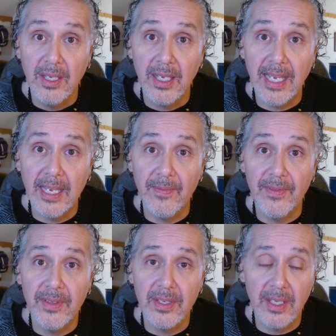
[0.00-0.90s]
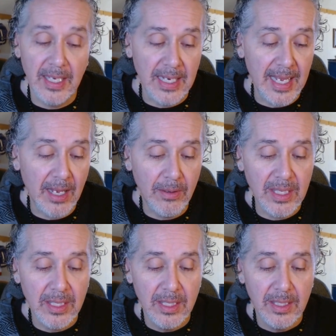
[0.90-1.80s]
and how
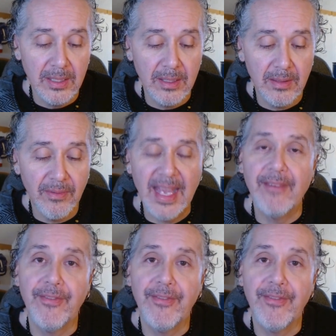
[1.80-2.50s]
that